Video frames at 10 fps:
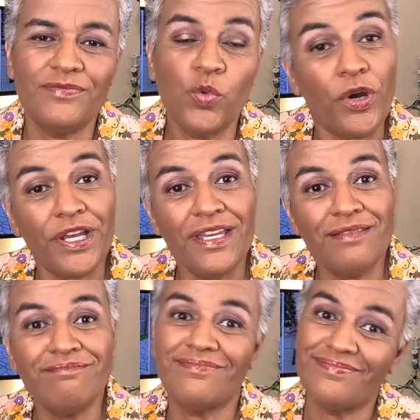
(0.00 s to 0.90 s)

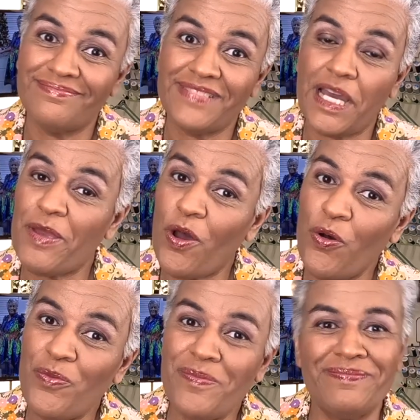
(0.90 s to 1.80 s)
working, coming
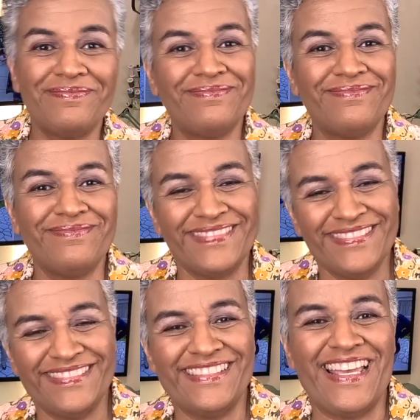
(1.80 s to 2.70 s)

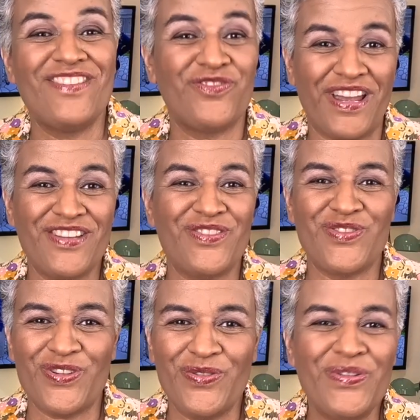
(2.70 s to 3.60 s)
home and trying to
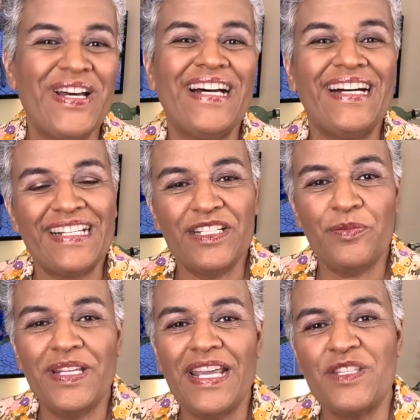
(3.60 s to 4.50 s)
sew a little
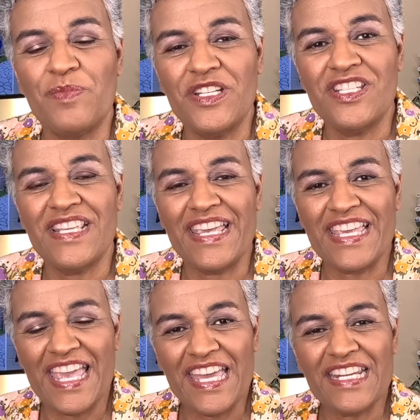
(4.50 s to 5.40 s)
bit as much as I
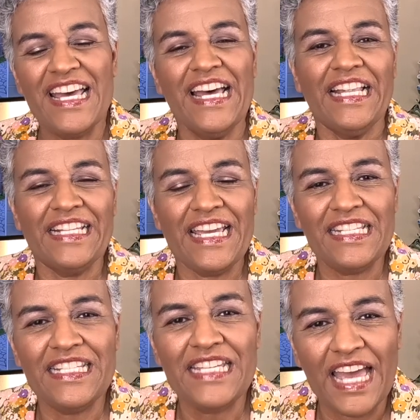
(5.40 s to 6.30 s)
can.
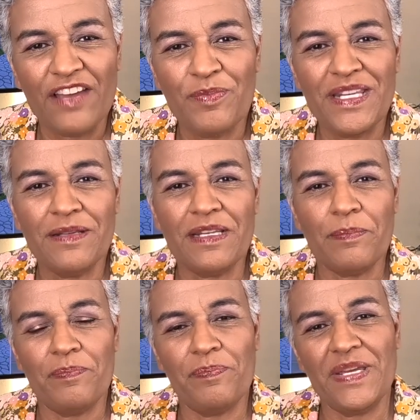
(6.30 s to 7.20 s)
Lately, I have been in a
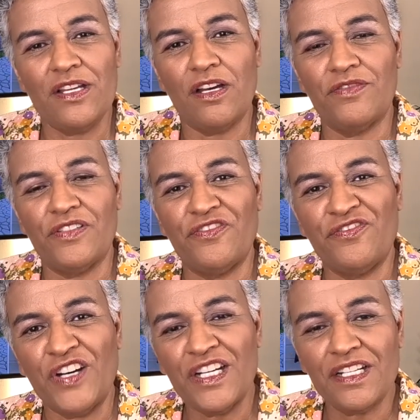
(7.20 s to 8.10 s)
bit of a
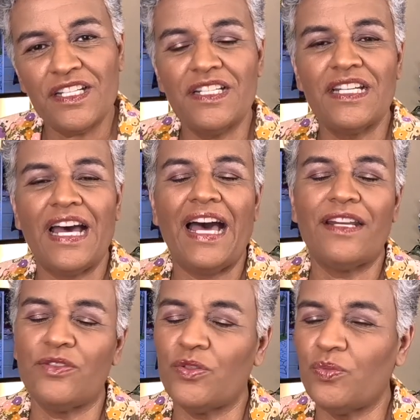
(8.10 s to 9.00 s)
funk. I
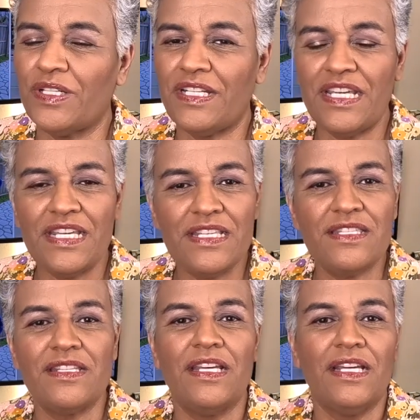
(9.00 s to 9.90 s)
don't know what it
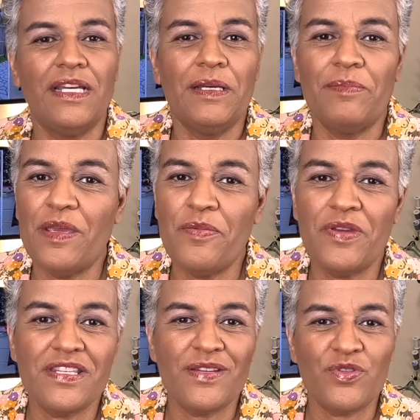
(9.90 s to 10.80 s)
is. Maybe
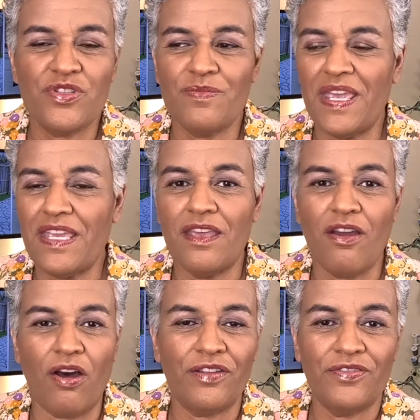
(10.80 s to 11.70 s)
because I was making
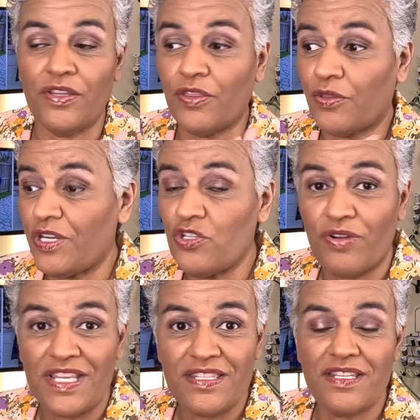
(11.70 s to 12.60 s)
all of the 3
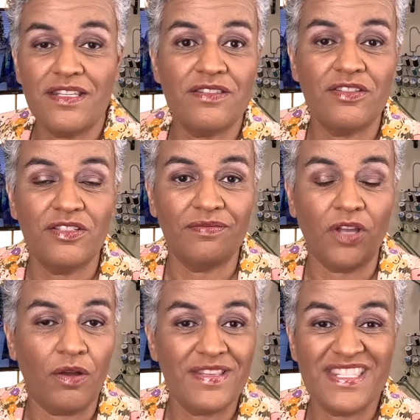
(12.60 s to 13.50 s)
dresses,
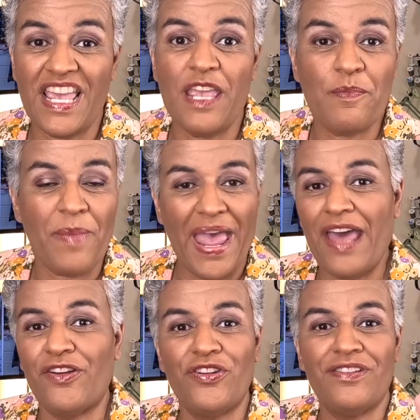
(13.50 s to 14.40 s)
same
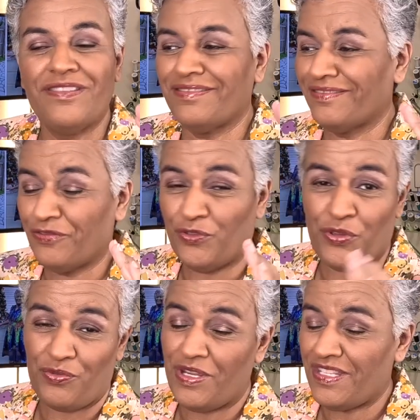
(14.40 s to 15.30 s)
pattern for
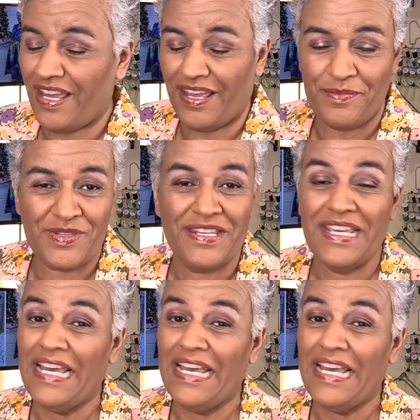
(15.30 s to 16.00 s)
3 times.